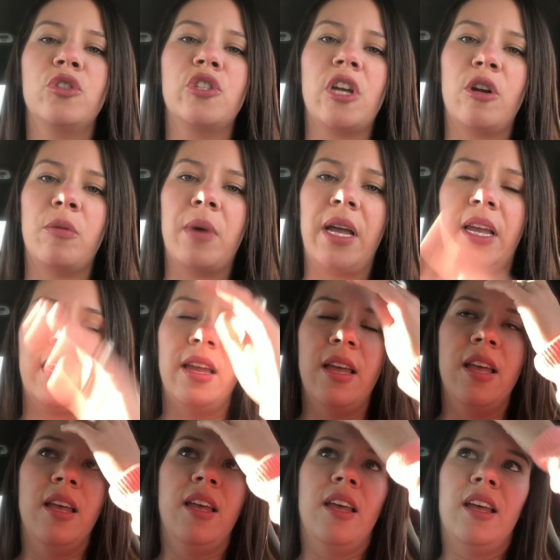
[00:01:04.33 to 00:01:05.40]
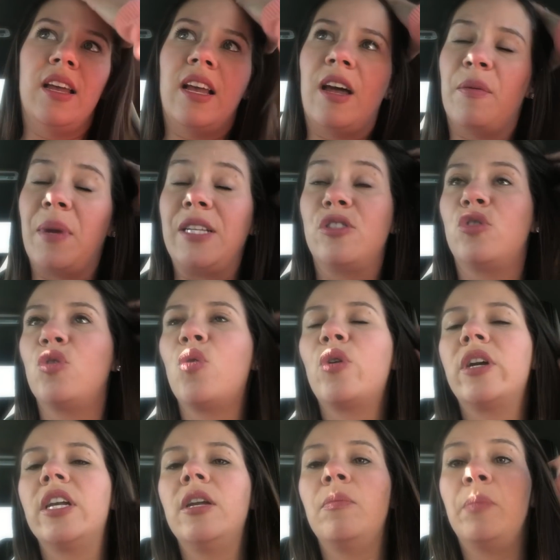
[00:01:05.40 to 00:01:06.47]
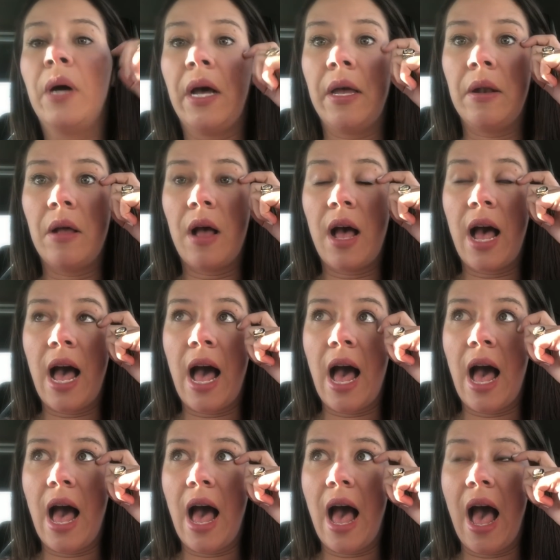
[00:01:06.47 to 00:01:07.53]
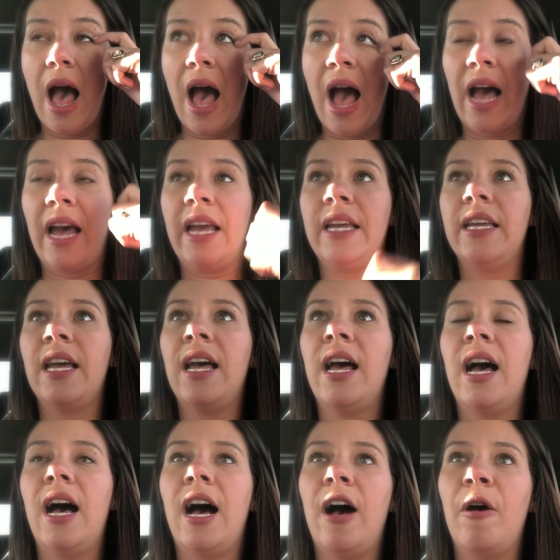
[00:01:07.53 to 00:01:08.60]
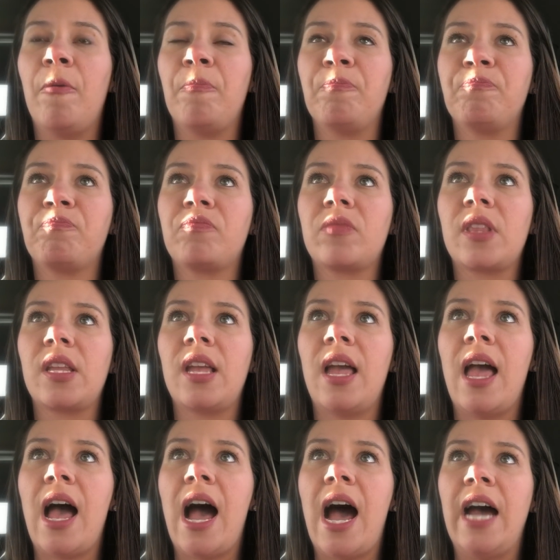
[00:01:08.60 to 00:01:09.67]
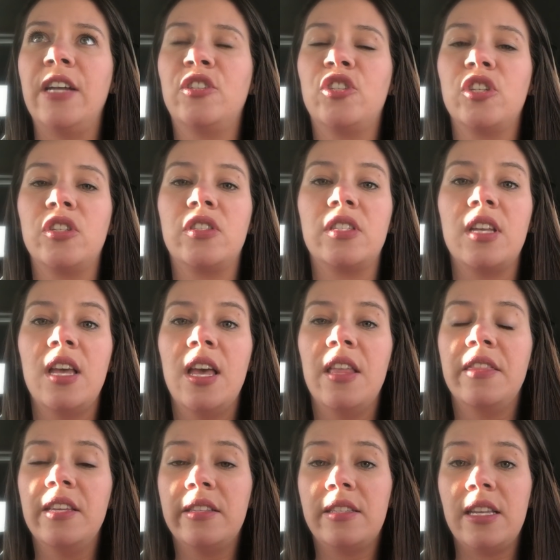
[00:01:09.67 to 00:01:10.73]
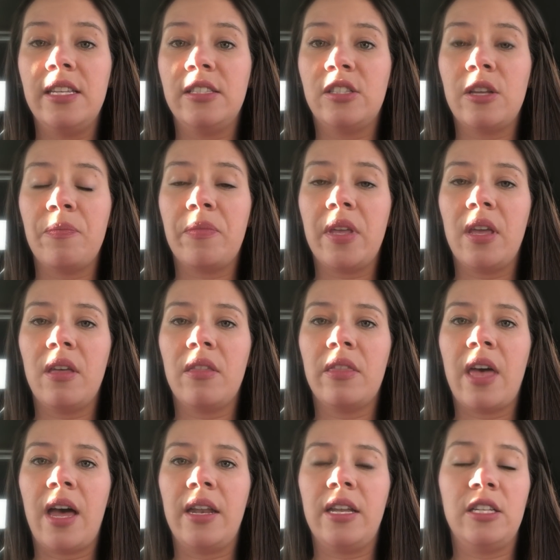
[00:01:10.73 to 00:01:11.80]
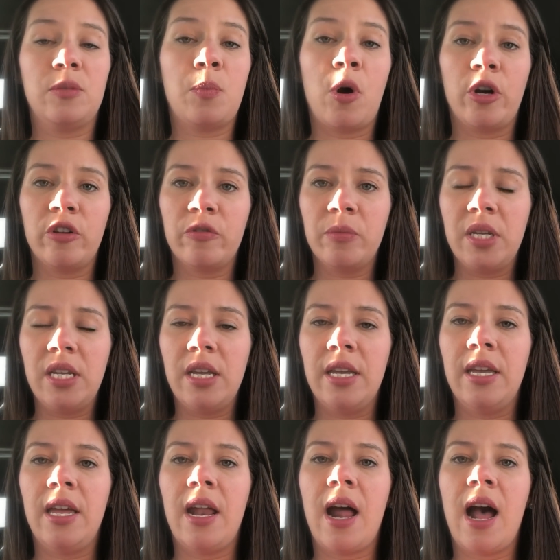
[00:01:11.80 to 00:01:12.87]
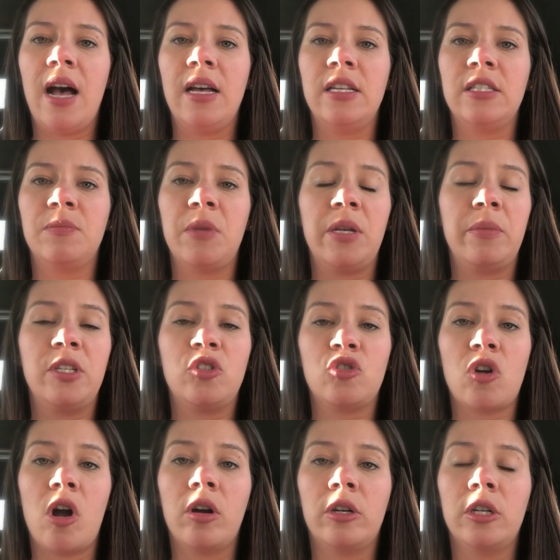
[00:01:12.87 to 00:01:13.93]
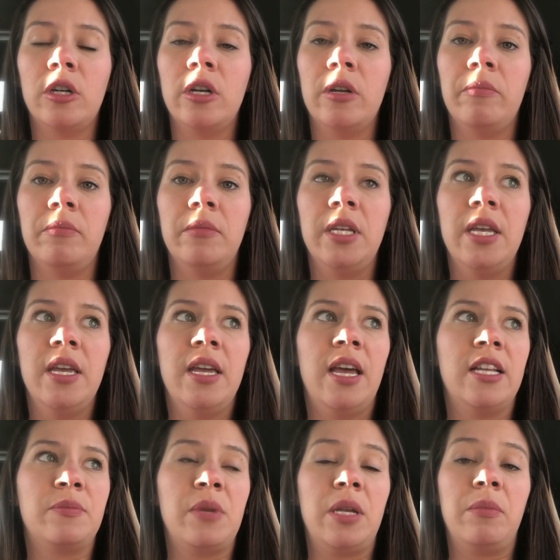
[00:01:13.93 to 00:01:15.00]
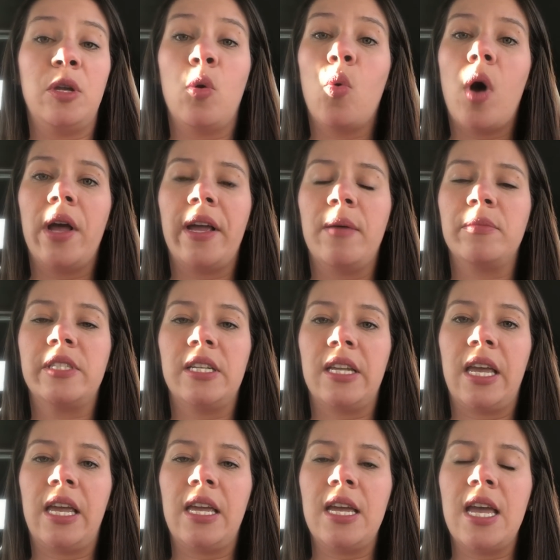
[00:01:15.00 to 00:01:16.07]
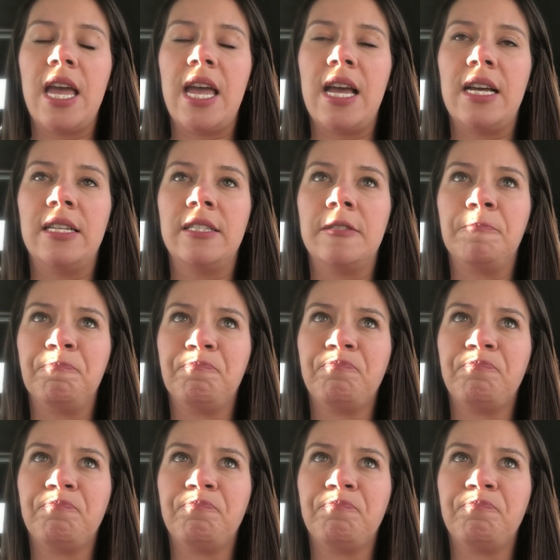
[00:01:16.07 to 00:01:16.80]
share my kind of my story, but I just, this is something that is part of me. It has made me stronger. It has made me who I am today. And